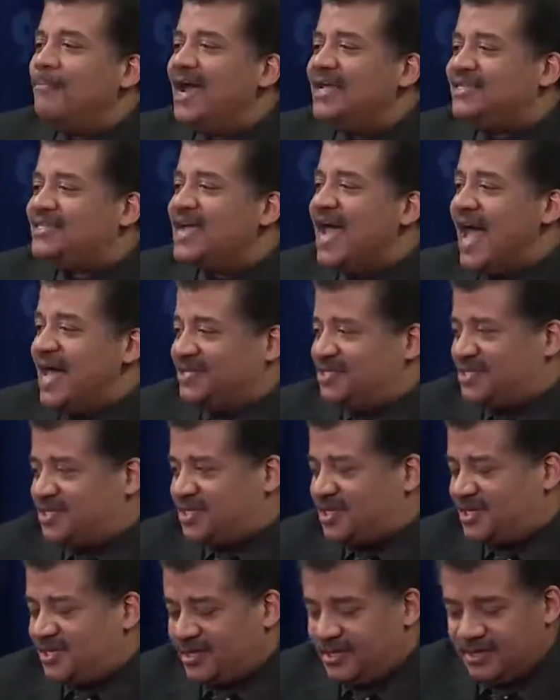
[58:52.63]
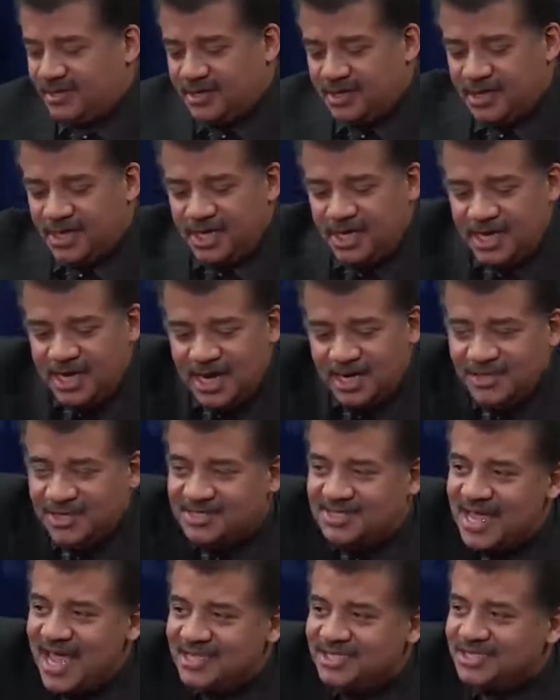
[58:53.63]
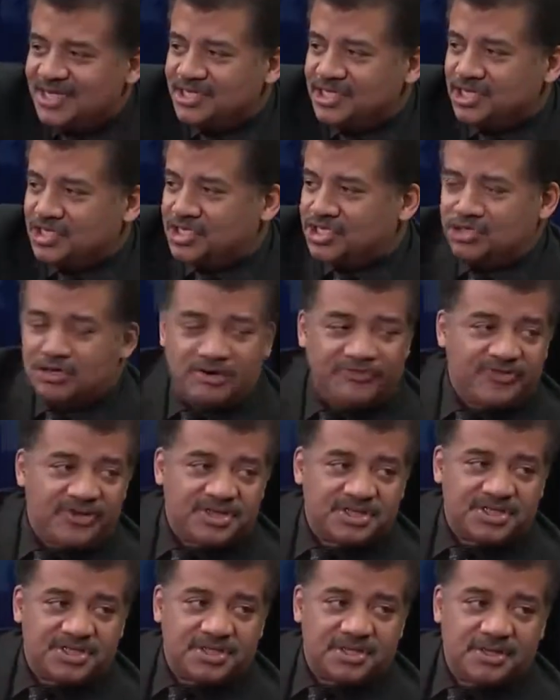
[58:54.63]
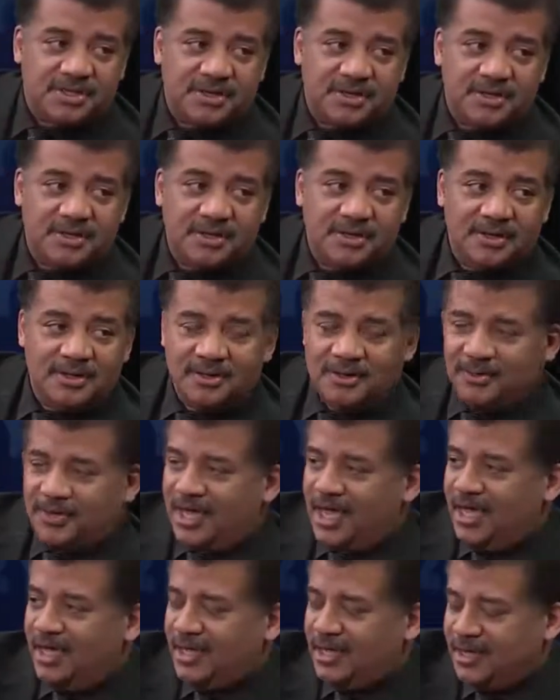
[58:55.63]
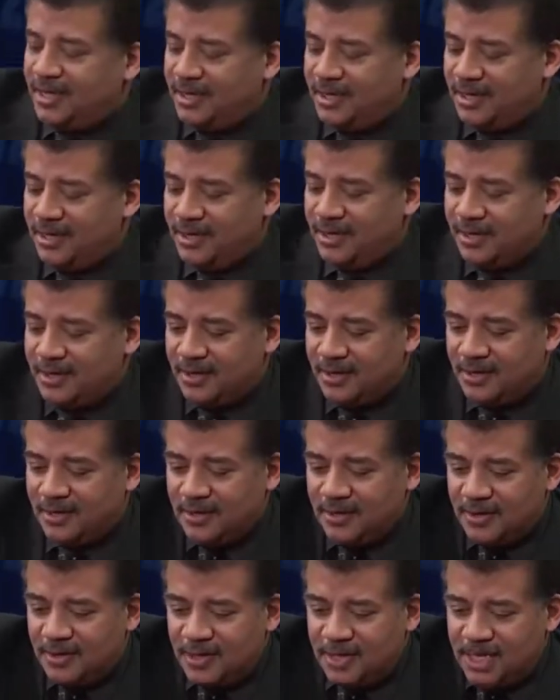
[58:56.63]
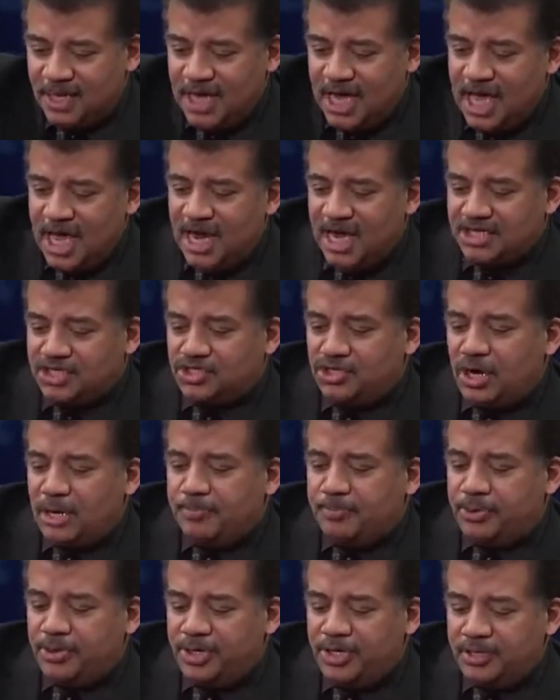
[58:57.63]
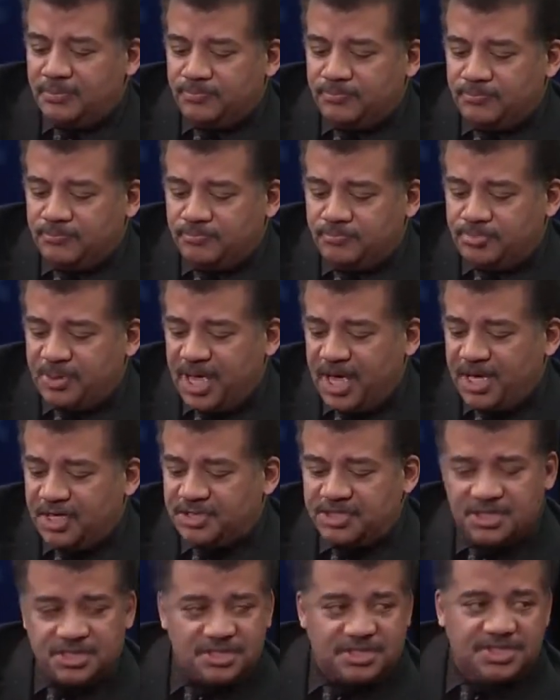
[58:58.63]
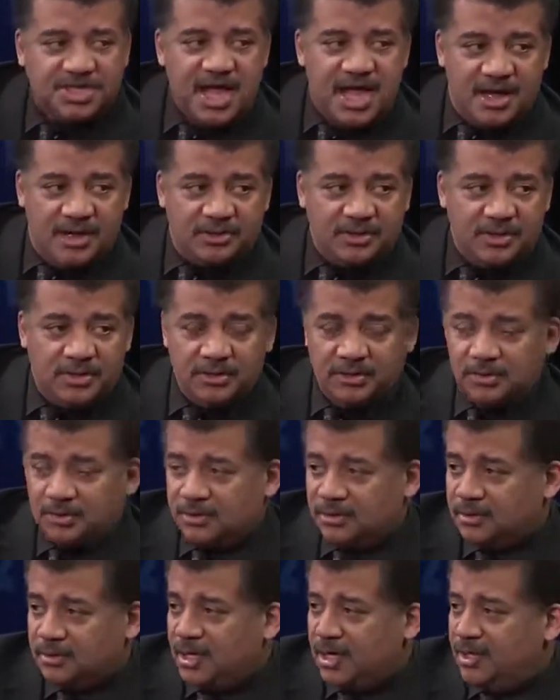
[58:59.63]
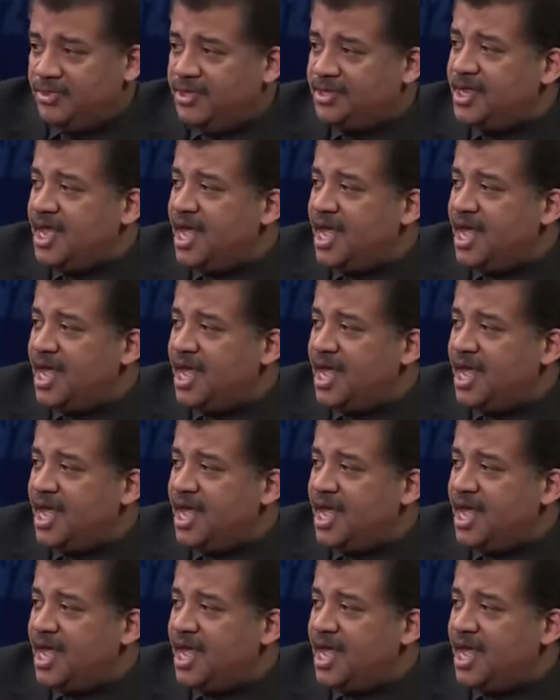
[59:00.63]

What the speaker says: my desk, and the desk is a surface, okay? And I start putting pages down on the